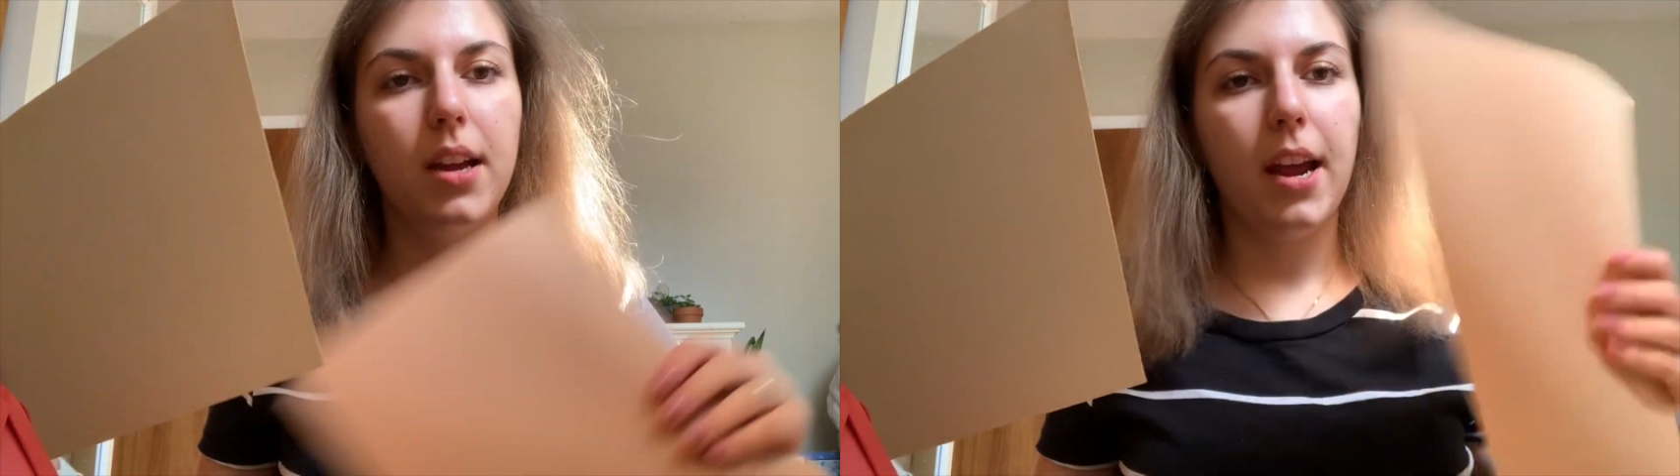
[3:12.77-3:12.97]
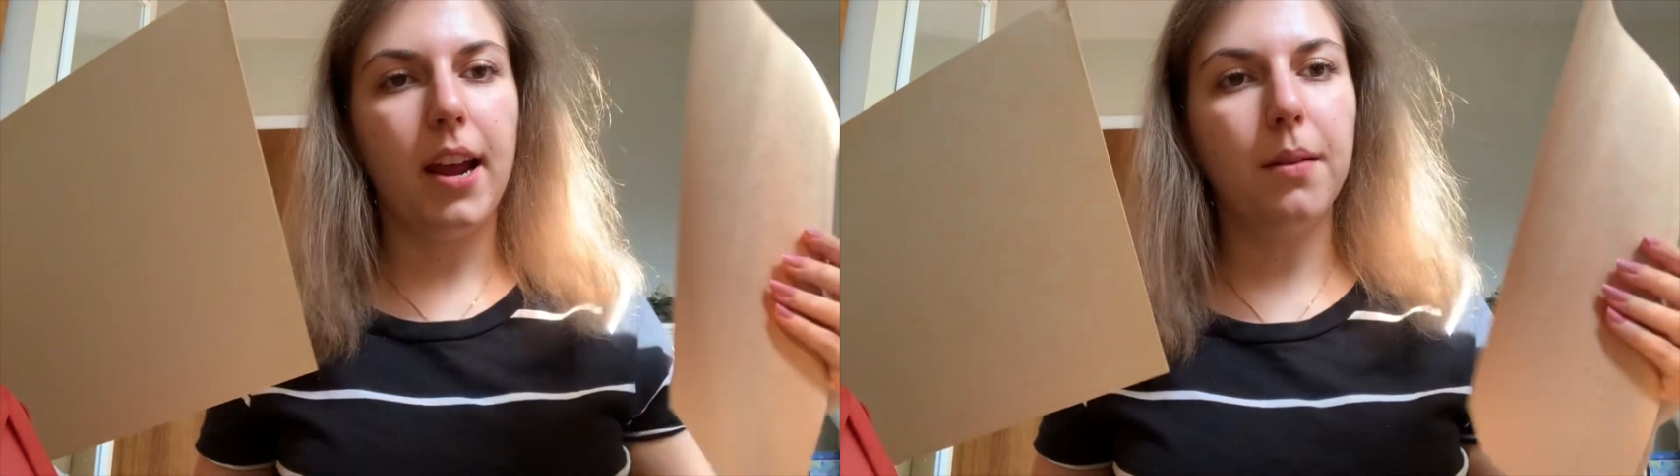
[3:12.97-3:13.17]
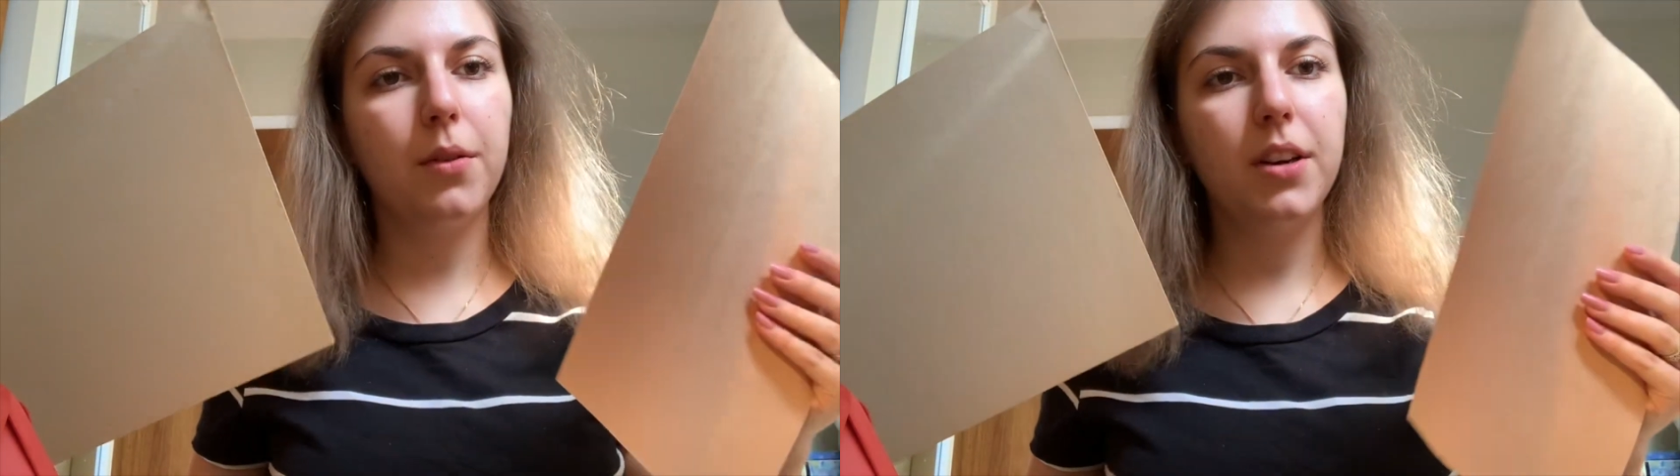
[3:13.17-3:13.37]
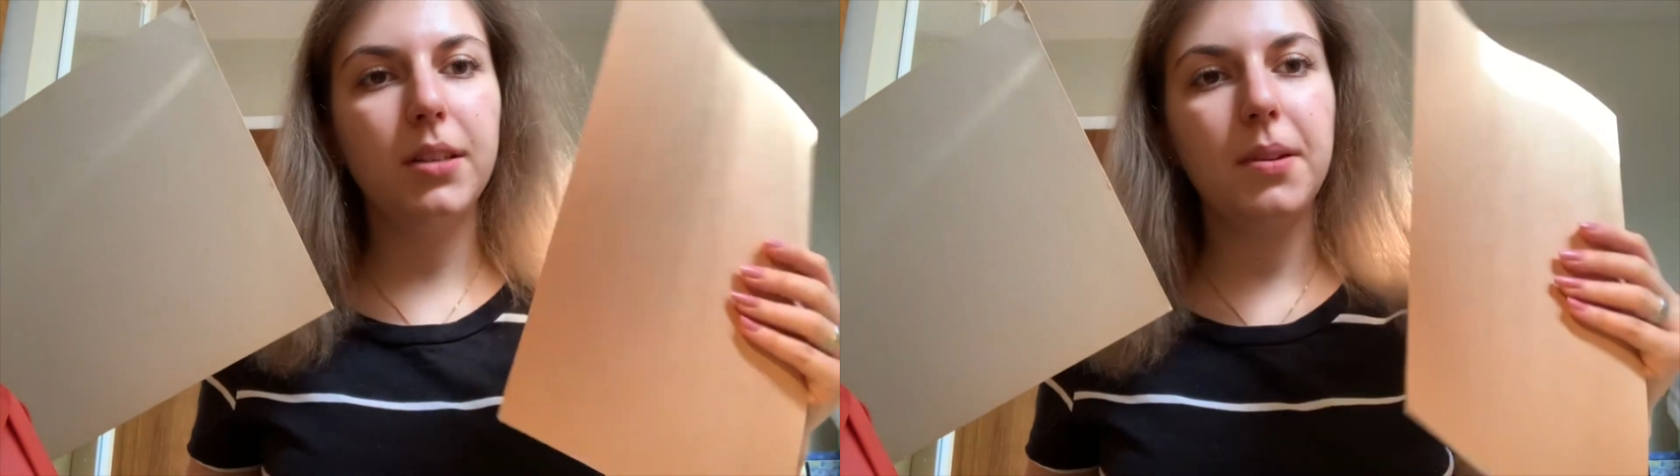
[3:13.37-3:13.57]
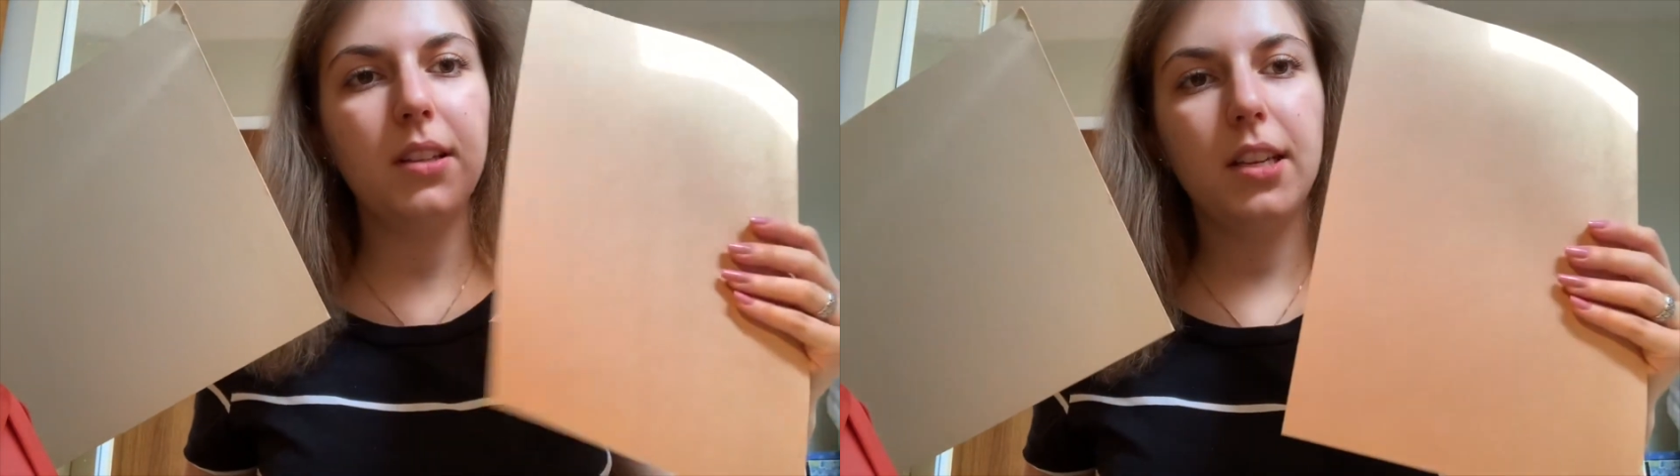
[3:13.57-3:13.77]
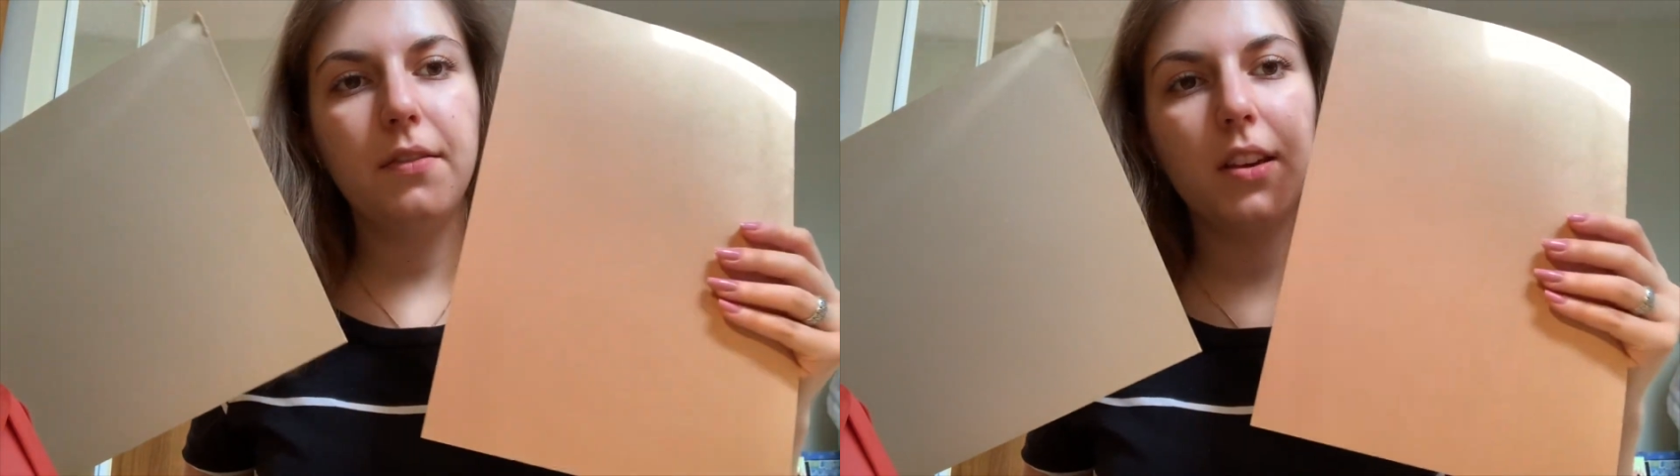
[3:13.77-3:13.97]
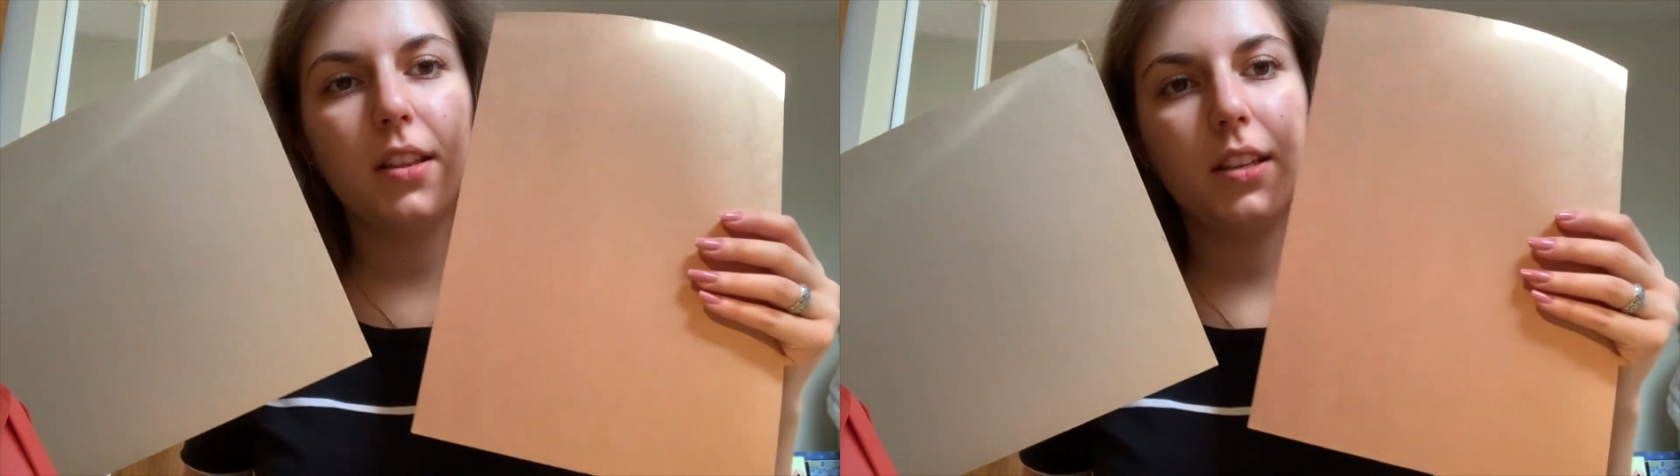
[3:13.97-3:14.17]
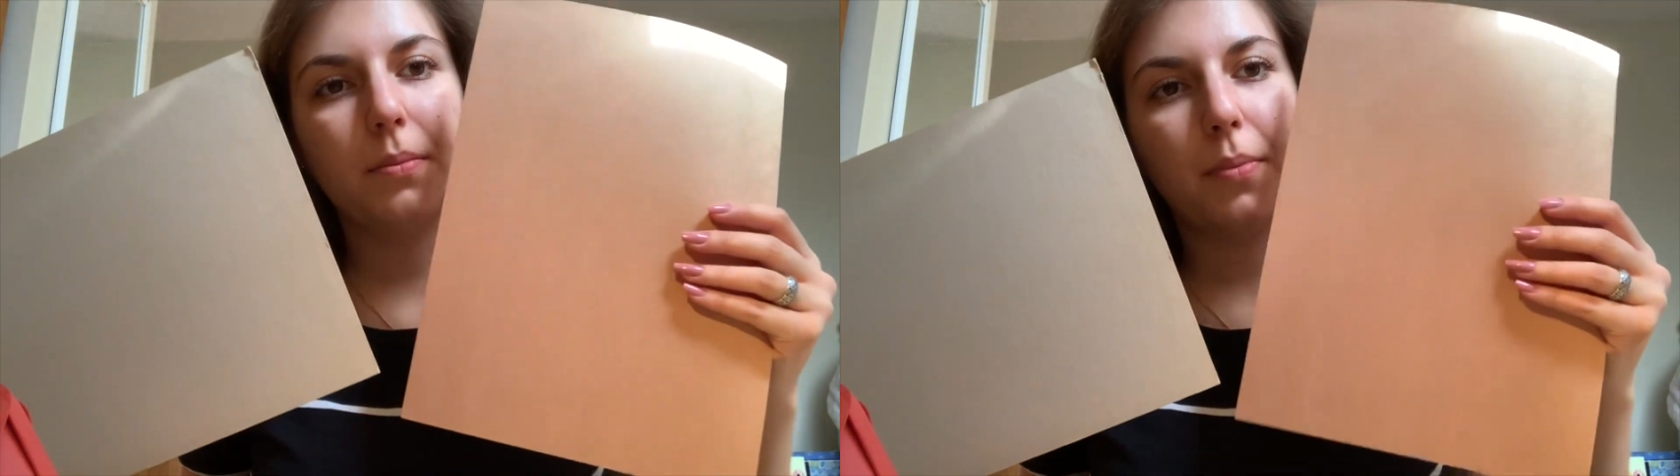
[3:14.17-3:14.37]
And I'm going to be leaving
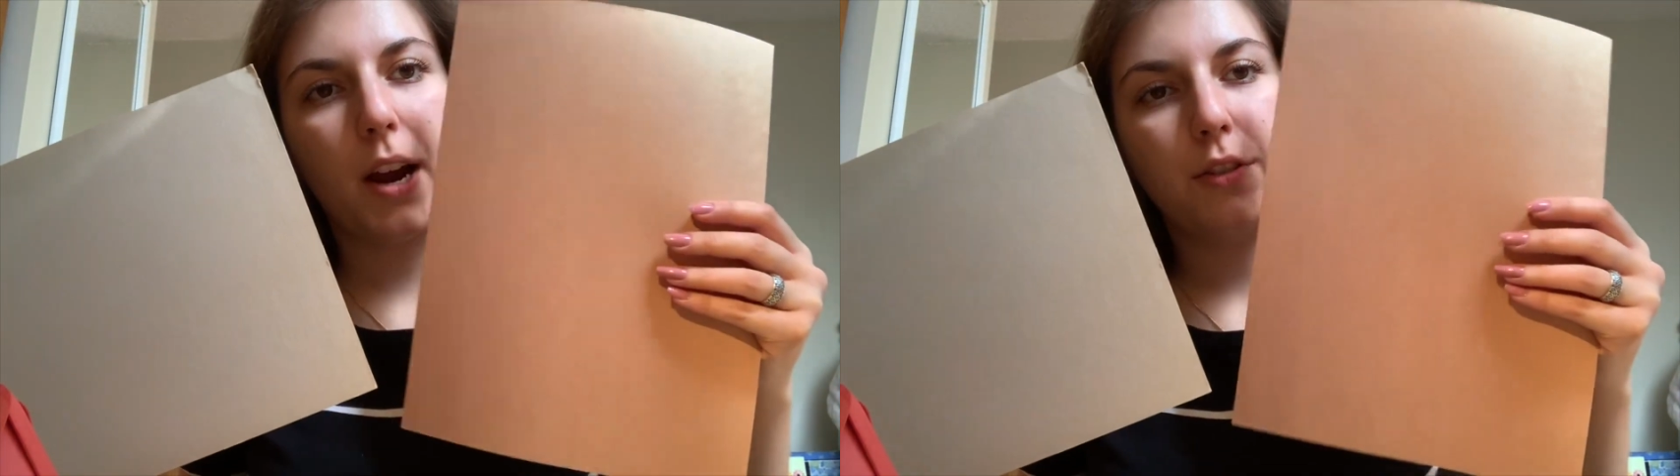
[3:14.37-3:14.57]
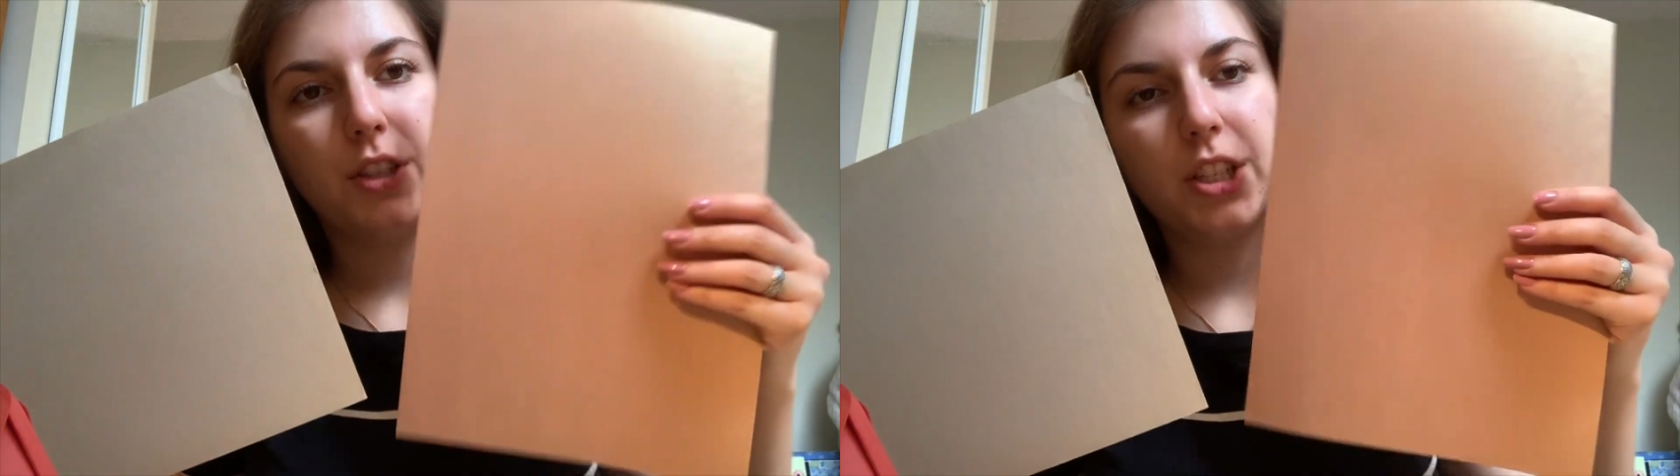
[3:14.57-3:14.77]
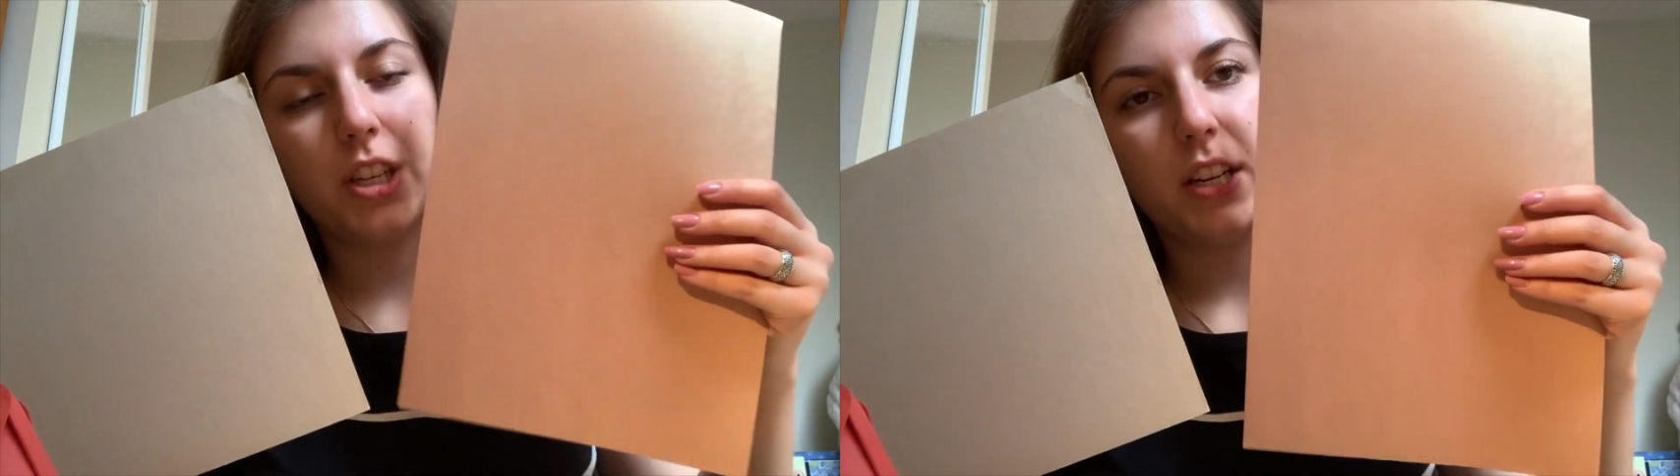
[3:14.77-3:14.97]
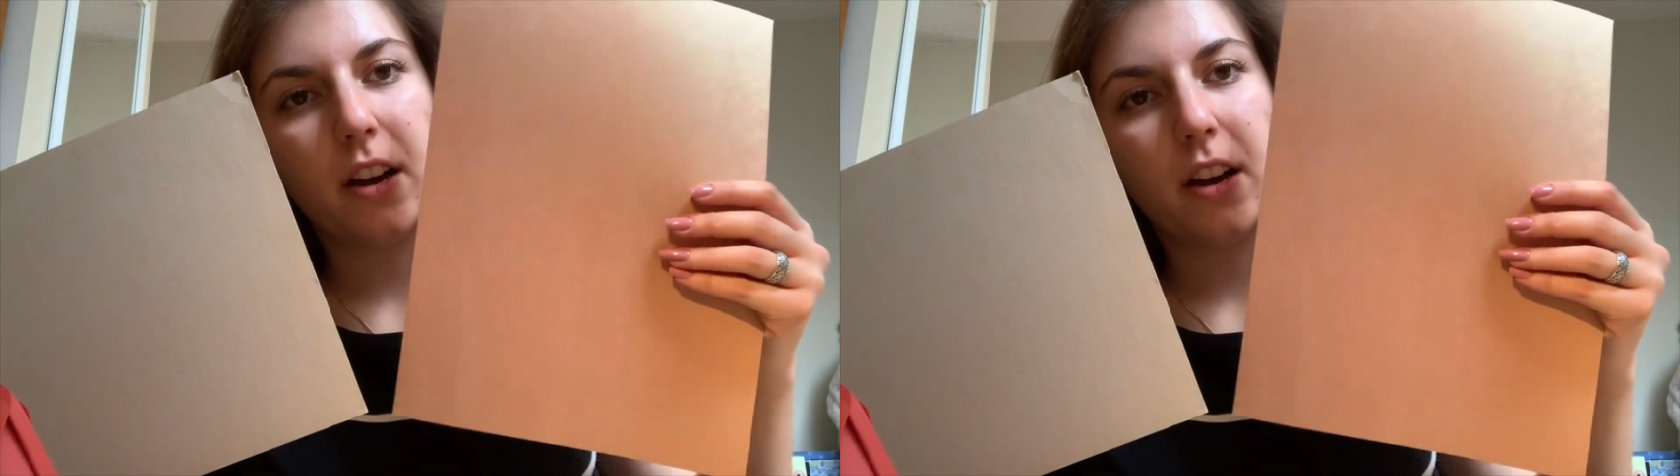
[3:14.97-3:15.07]
this brown sheet